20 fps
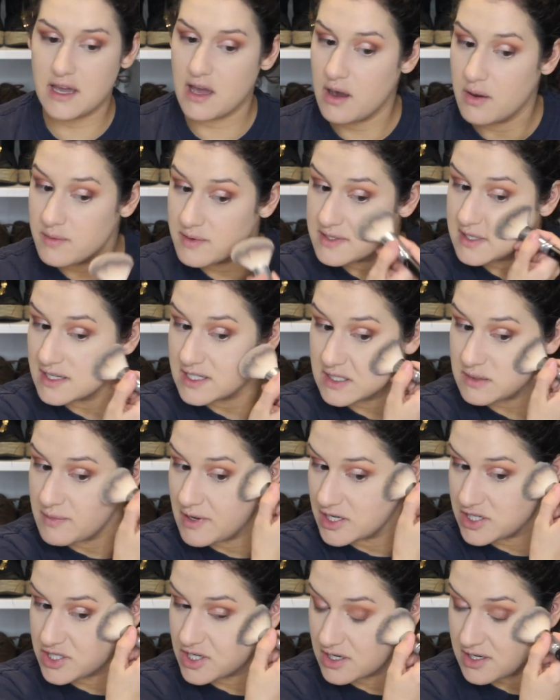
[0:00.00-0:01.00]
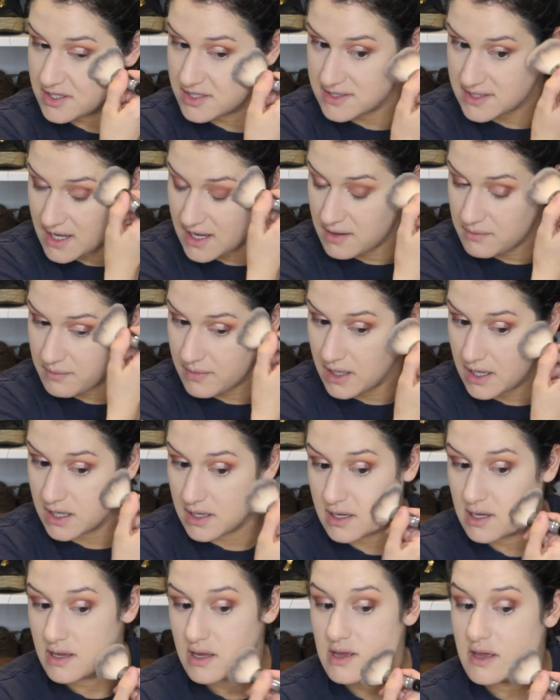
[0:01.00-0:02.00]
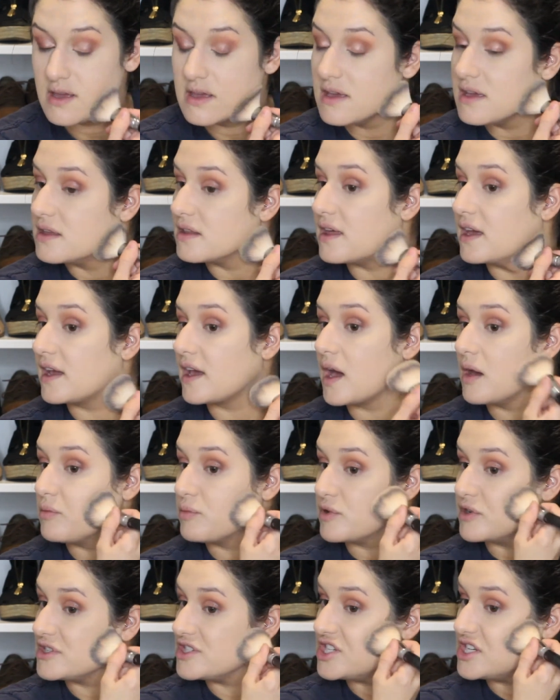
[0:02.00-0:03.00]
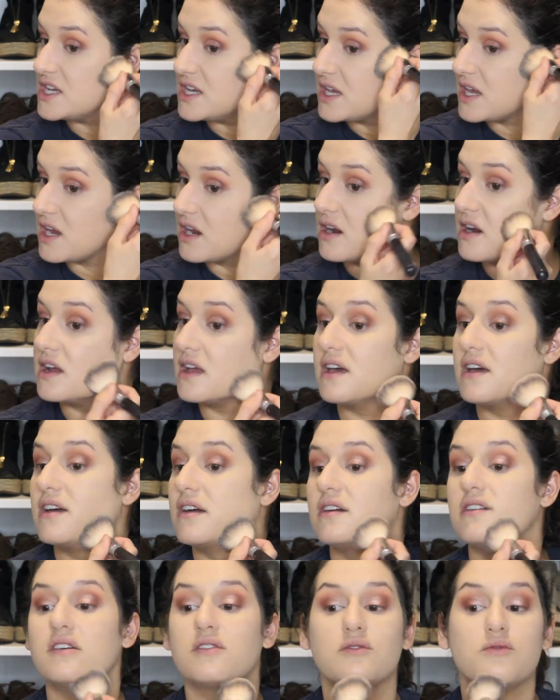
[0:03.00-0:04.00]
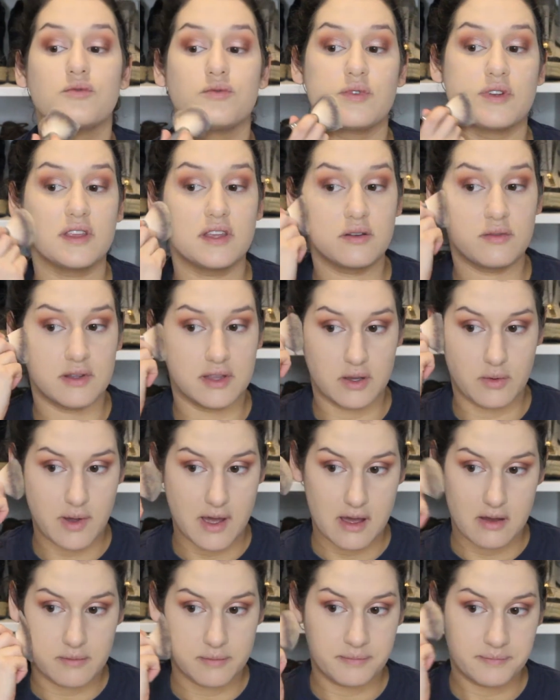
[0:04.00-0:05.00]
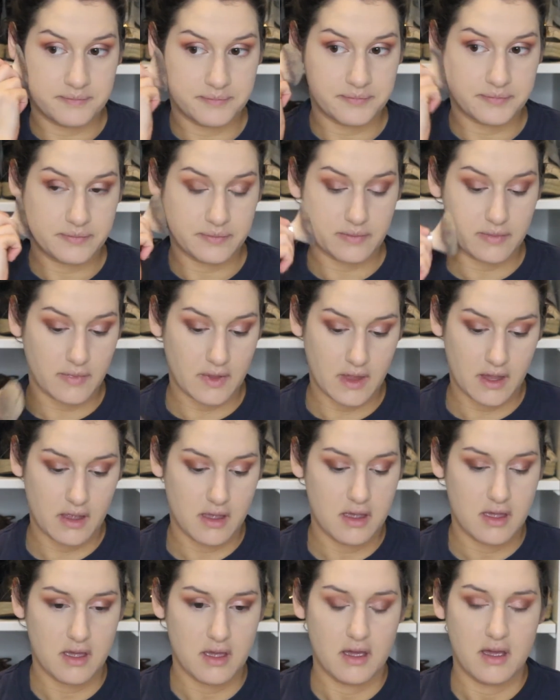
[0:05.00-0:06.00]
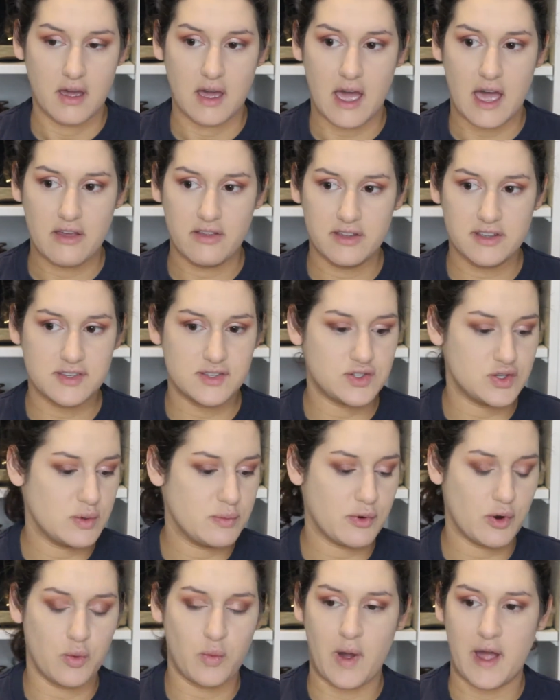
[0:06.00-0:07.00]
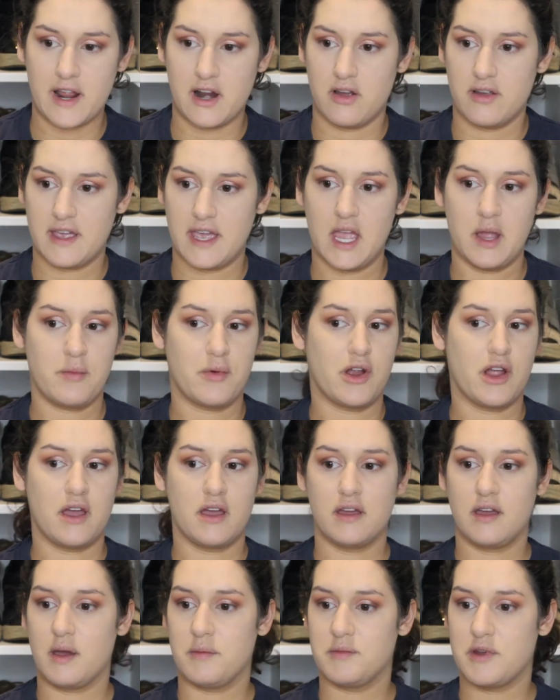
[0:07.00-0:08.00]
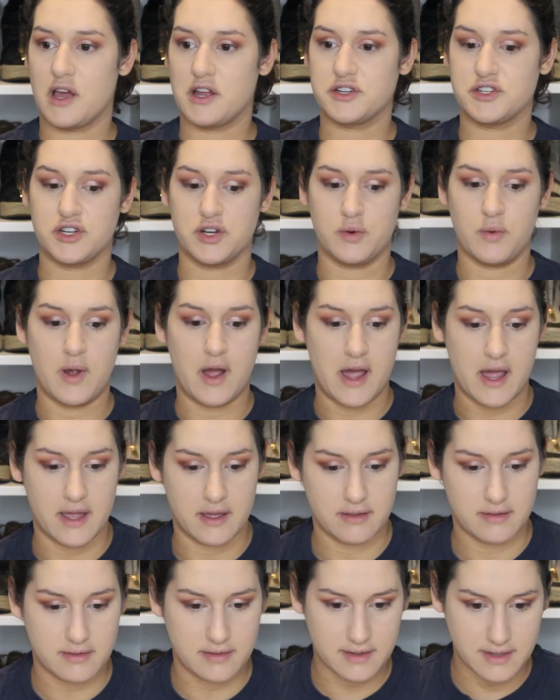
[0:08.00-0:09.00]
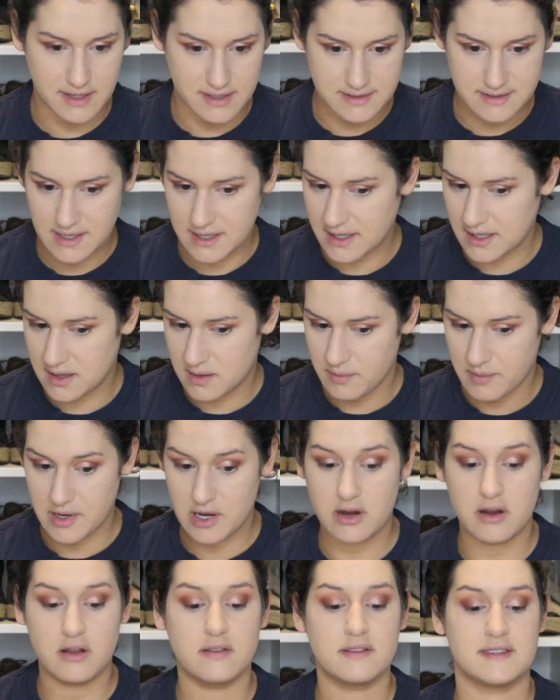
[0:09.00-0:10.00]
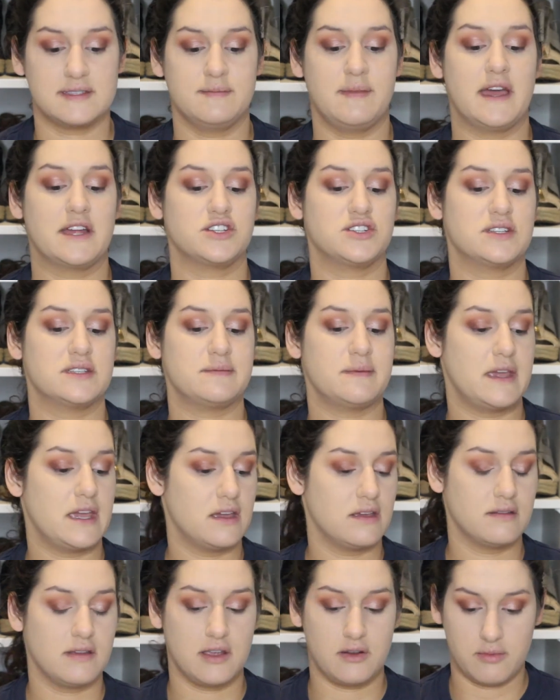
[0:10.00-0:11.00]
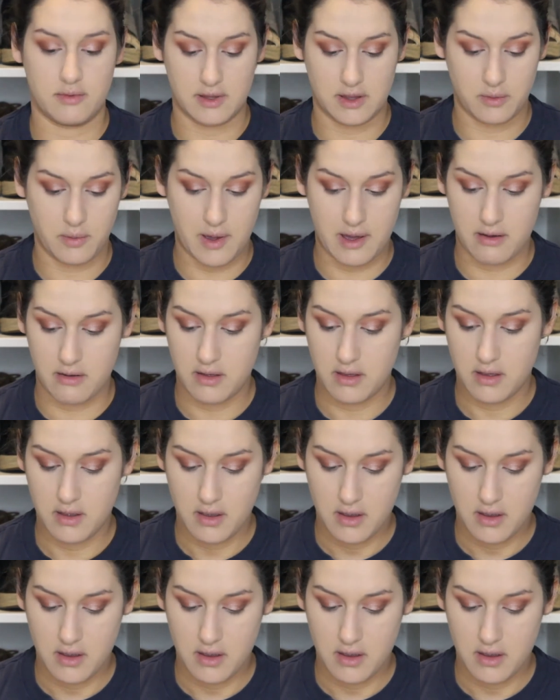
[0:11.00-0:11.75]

I always like to make sure to set my like upper cheek area really, really well. It looks super white on camera. I'm not sure why, because like in the mirror this matches me like really well.